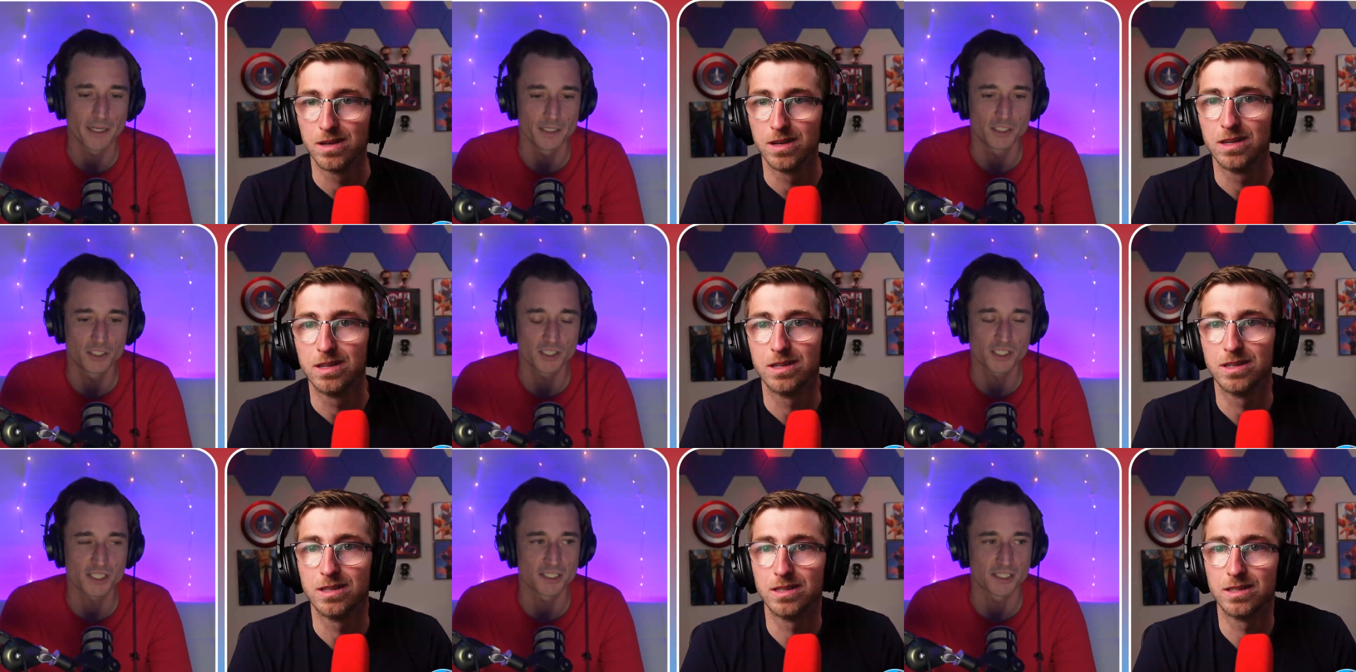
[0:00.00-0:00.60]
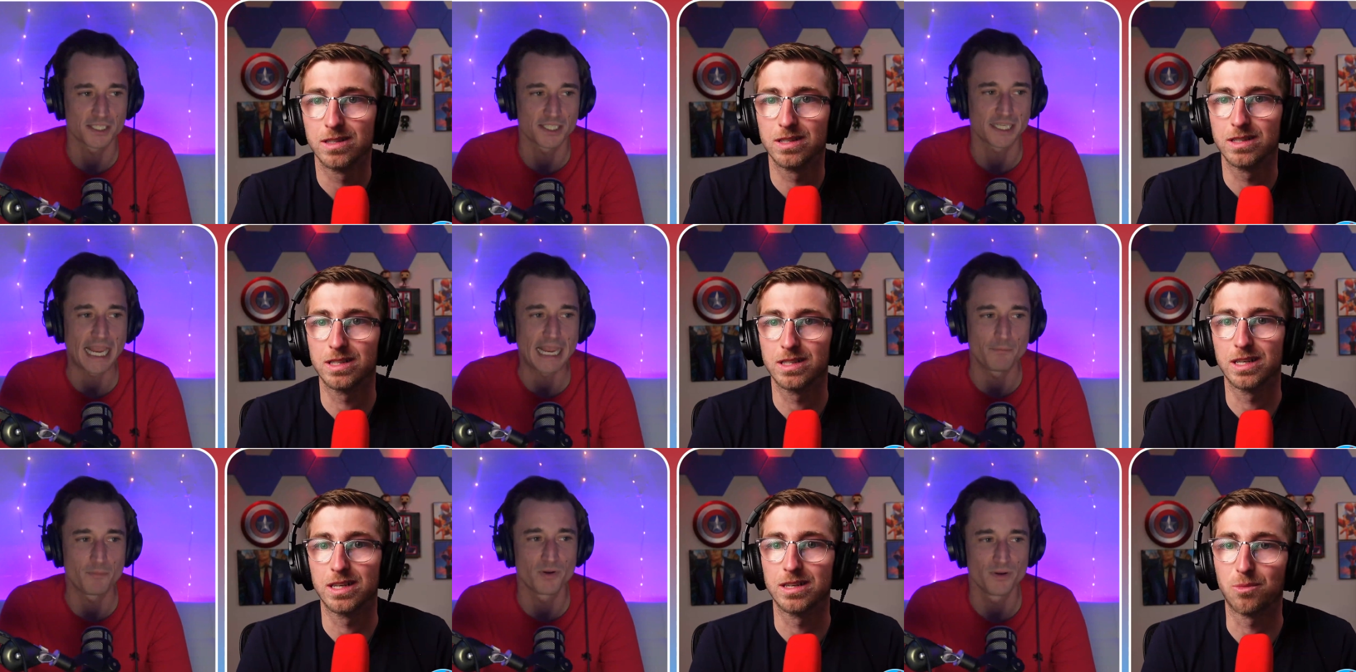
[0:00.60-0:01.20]
Speaker 1: It's just
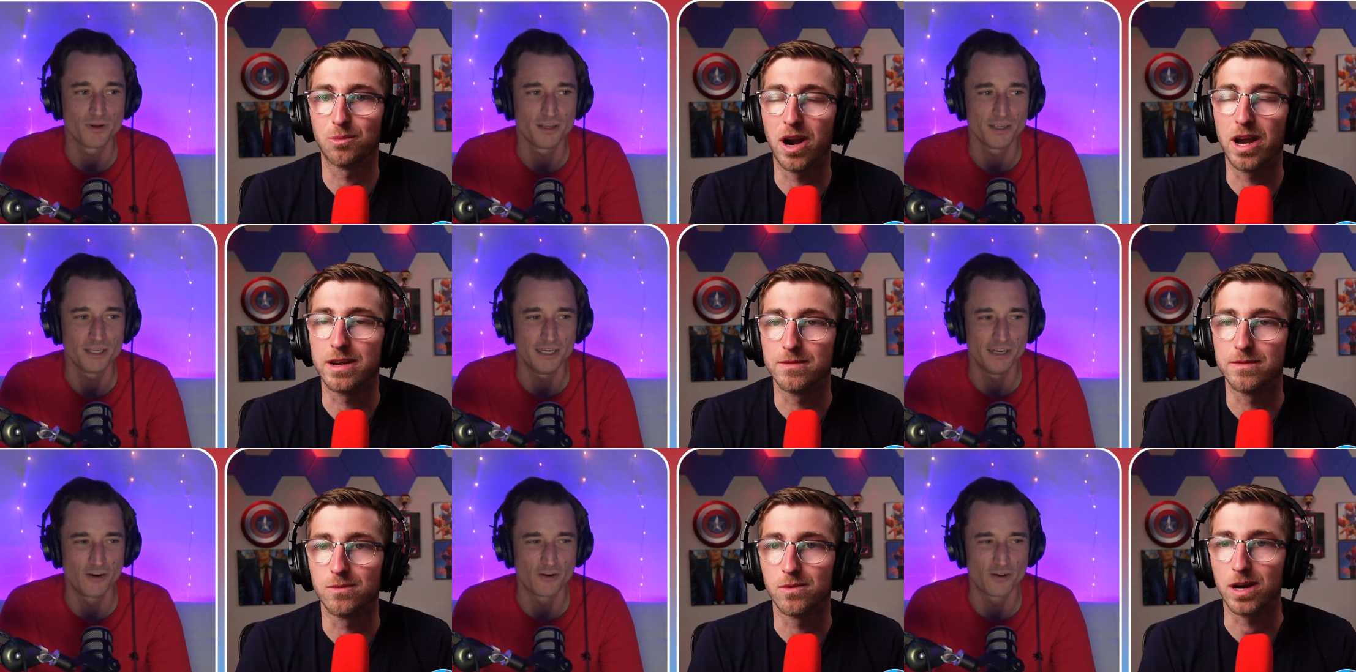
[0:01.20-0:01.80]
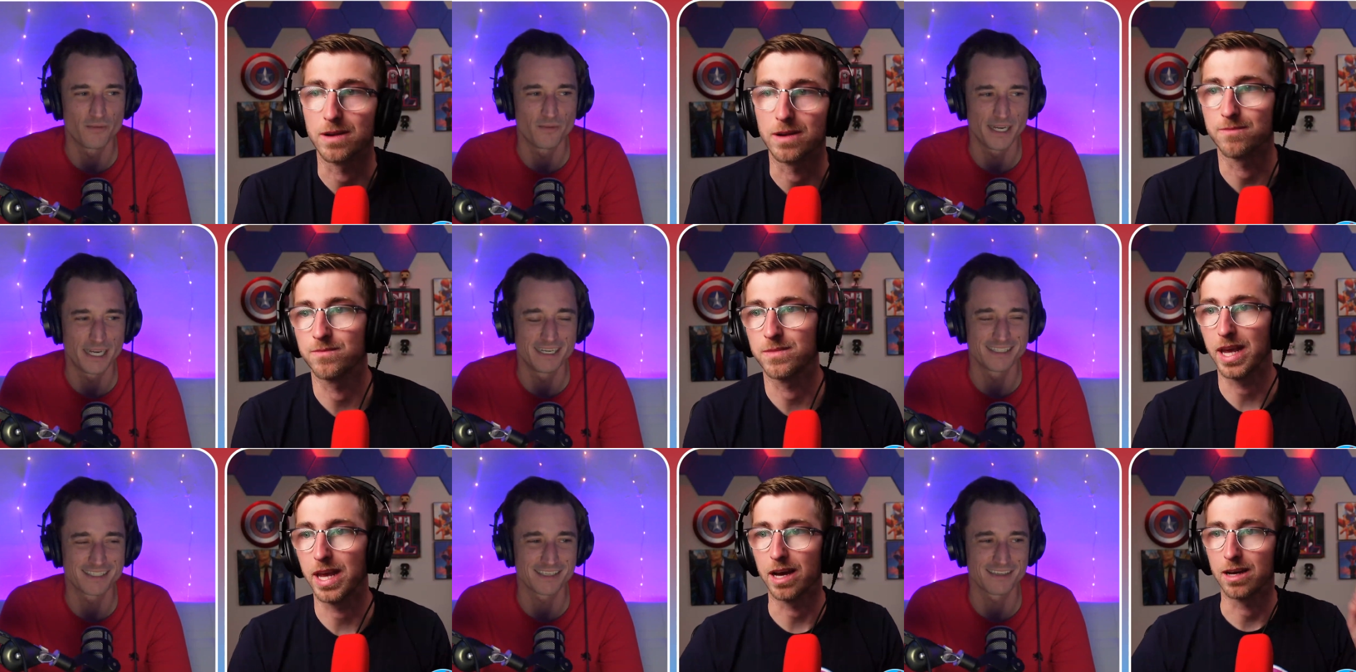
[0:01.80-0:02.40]
escape. Right. You know right. what I
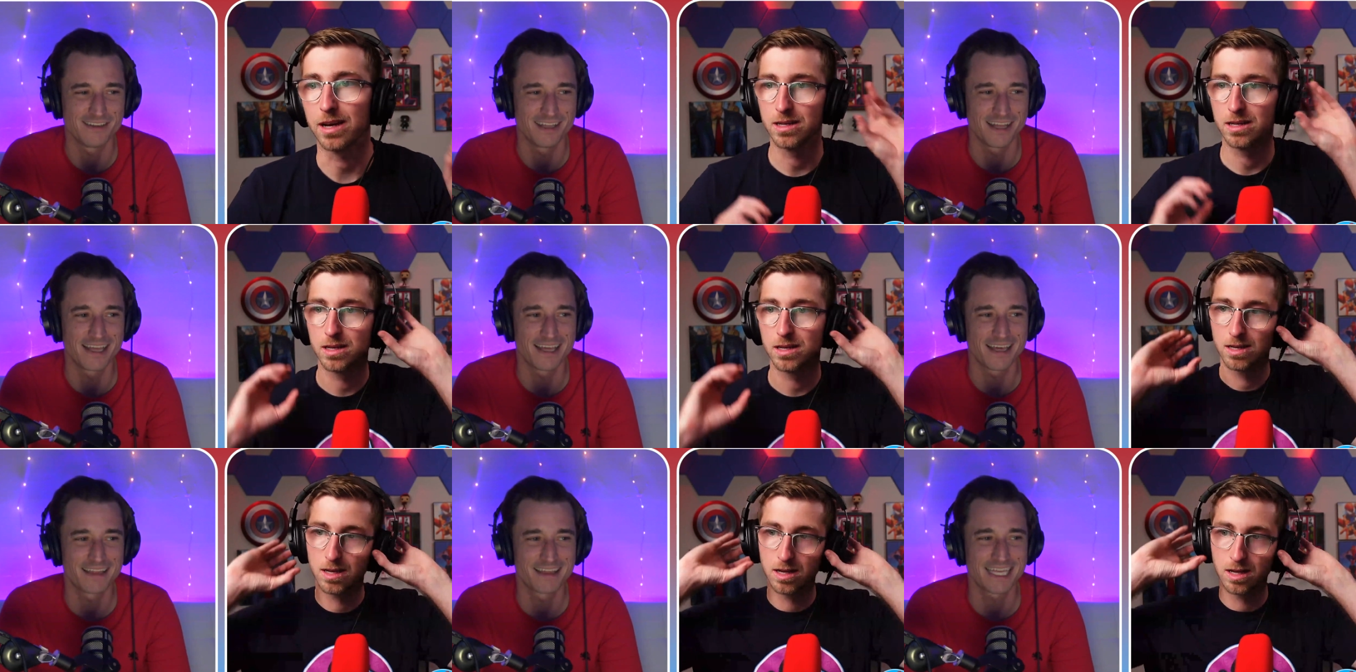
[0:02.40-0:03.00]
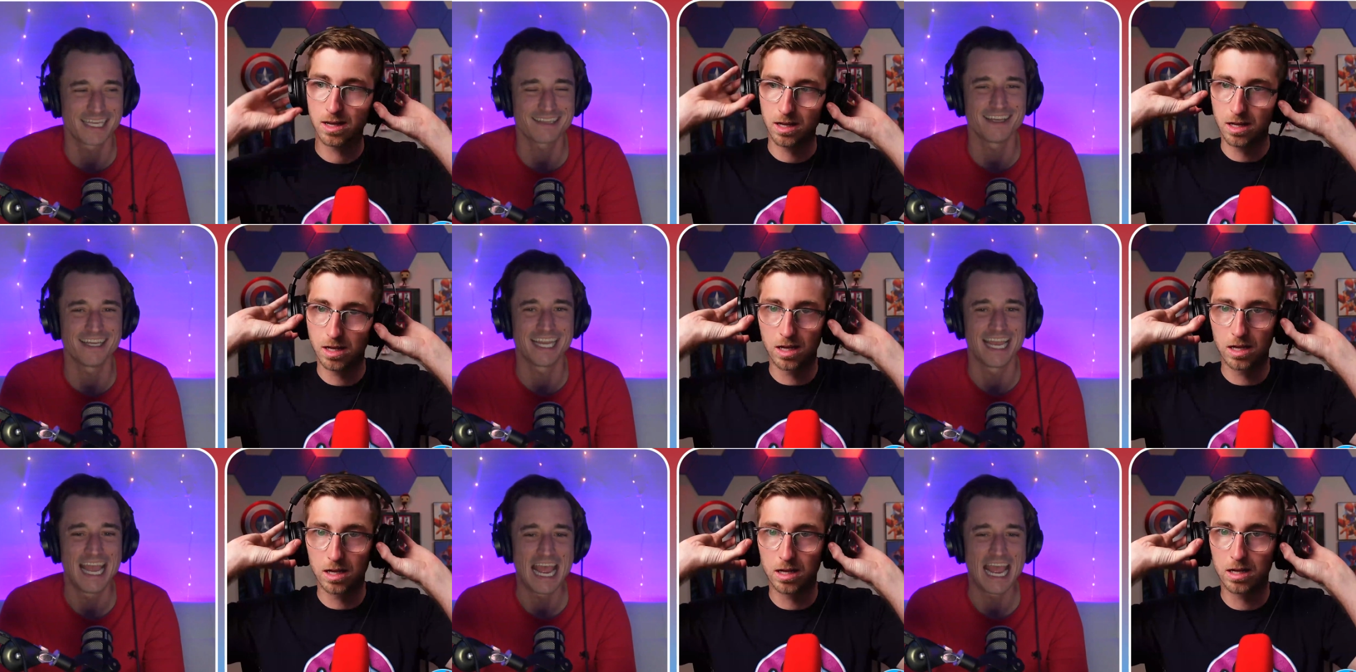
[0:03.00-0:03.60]
mean? Yeah. So I, I, think
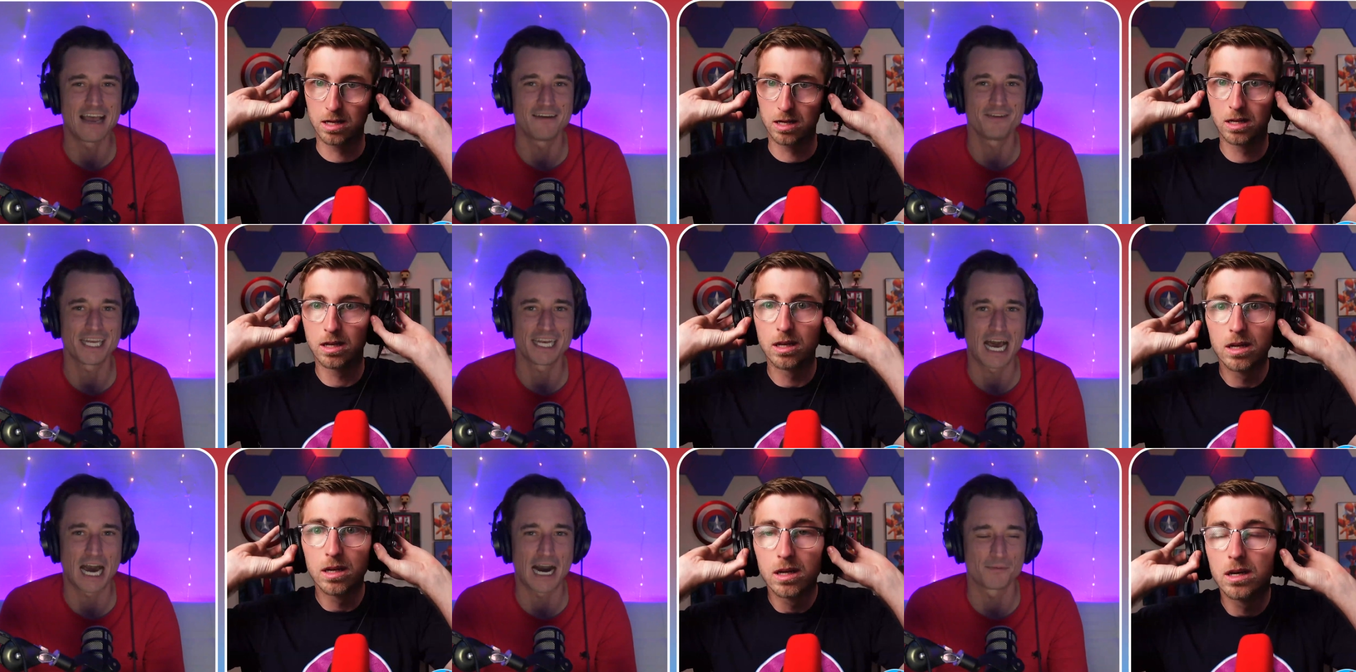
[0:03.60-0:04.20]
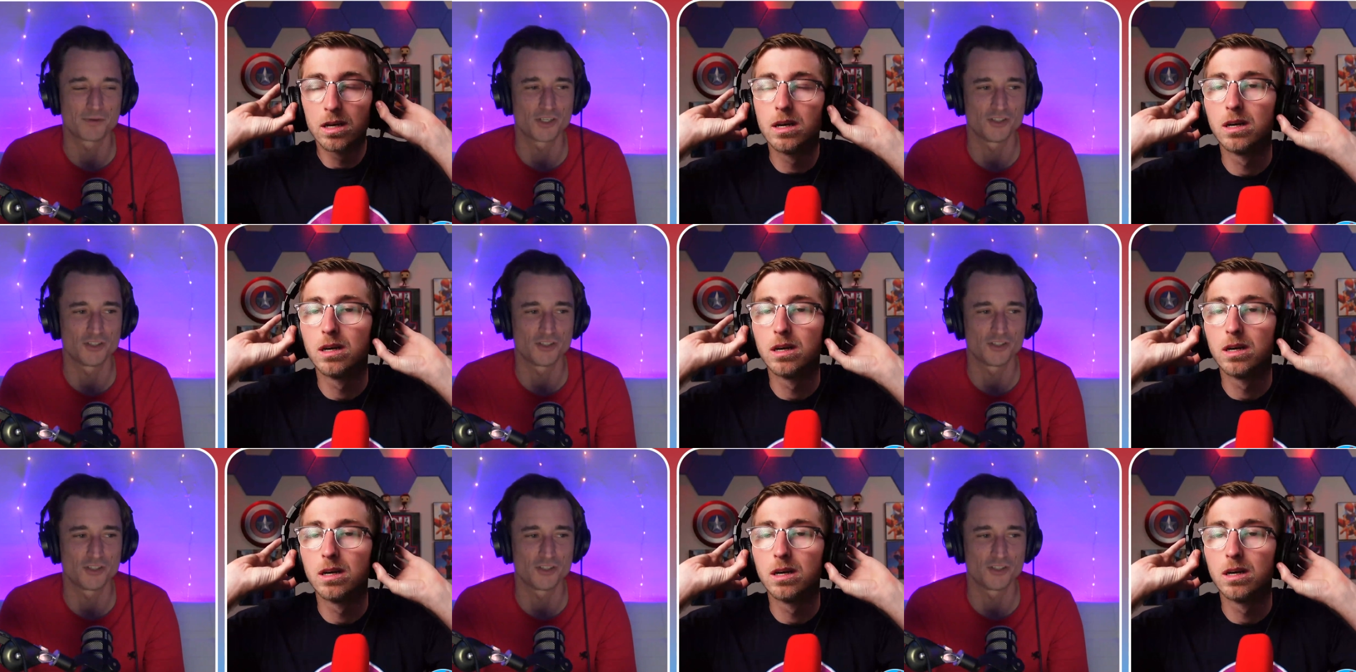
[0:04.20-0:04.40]
like having an option